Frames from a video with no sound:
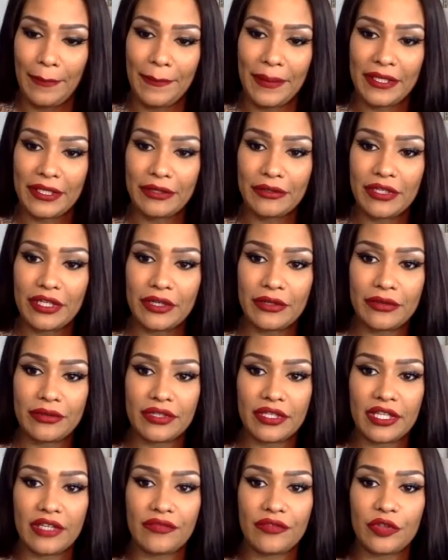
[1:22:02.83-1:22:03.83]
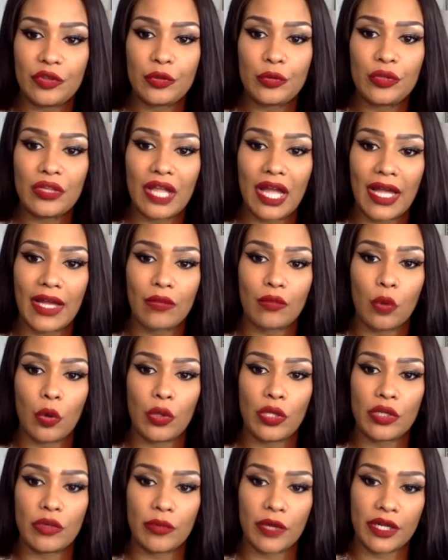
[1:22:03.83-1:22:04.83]
But you know, if you like
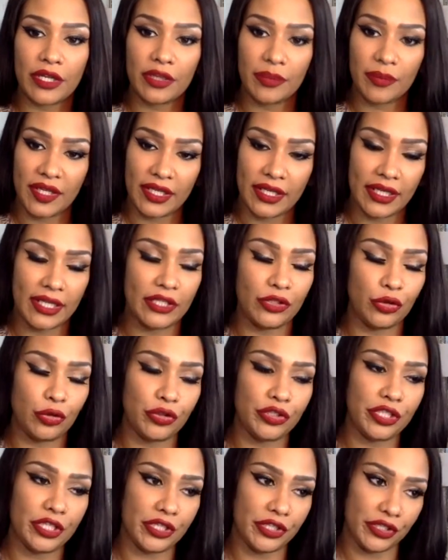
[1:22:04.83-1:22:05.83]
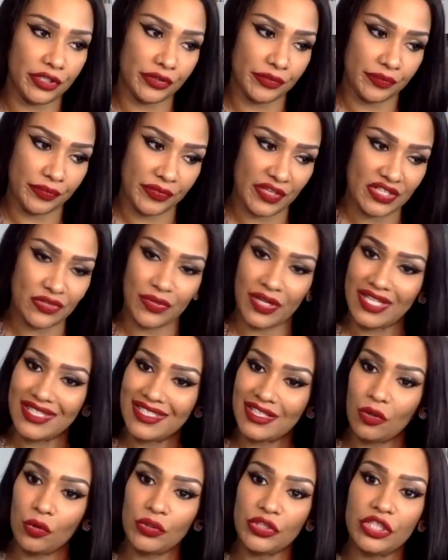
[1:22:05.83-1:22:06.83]
rolling around the bed and you're young, that's why I
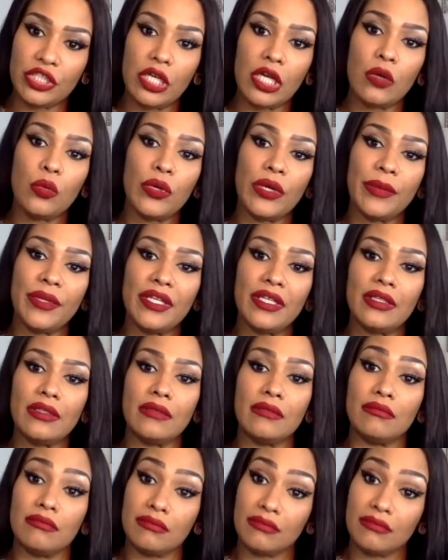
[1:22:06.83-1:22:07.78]
tell young women,